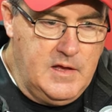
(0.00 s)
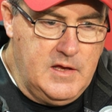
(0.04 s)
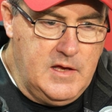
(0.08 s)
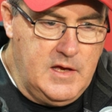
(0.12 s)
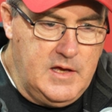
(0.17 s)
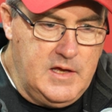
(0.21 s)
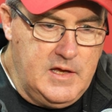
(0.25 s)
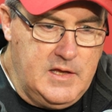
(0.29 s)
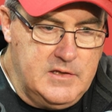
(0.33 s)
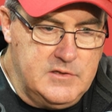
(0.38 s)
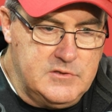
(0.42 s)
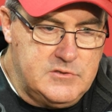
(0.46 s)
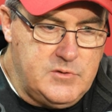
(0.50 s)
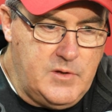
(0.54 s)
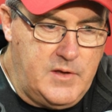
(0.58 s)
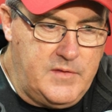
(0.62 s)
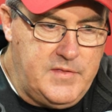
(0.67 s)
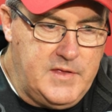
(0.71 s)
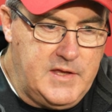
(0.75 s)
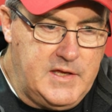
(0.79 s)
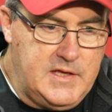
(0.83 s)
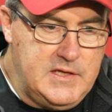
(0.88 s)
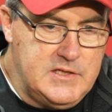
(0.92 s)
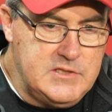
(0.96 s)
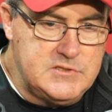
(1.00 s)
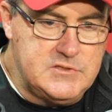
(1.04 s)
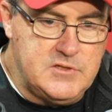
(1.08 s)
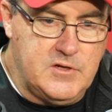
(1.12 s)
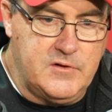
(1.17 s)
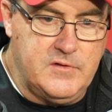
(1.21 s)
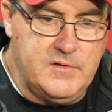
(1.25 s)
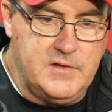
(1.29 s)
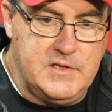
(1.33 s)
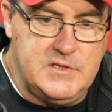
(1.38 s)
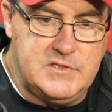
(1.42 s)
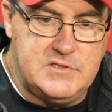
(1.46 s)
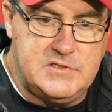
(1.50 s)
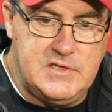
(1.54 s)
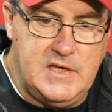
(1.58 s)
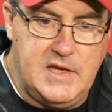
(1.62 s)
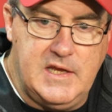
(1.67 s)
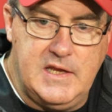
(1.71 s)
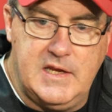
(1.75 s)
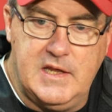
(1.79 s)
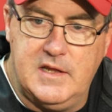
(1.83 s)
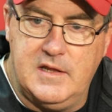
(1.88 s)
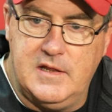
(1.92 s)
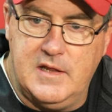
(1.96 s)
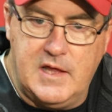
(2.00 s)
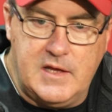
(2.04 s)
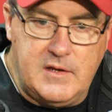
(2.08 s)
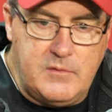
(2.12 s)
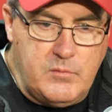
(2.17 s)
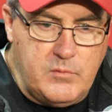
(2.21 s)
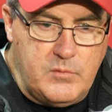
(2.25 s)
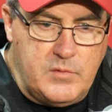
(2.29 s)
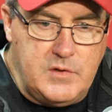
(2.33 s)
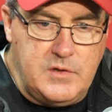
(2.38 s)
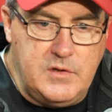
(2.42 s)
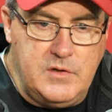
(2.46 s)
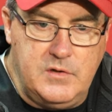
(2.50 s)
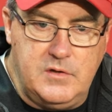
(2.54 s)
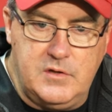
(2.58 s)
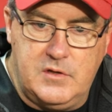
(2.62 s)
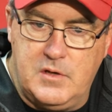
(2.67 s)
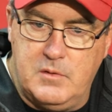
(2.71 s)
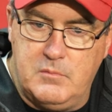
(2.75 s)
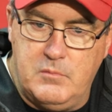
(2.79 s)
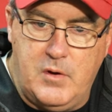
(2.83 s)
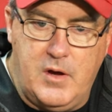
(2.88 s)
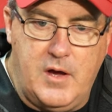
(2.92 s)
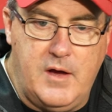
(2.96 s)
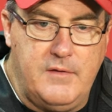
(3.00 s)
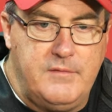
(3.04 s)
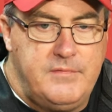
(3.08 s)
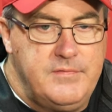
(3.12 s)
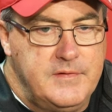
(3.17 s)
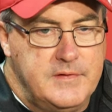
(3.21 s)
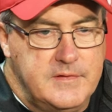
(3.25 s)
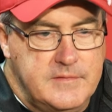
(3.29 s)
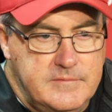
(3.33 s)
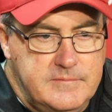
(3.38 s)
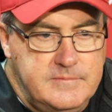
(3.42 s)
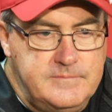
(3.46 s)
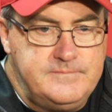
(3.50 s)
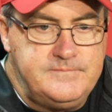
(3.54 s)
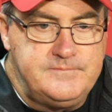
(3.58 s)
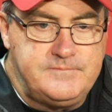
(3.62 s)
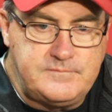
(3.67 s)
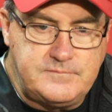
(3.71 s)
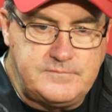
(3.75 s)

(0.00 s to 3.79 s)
And so I think he's certainly seeing it, like when you come off, and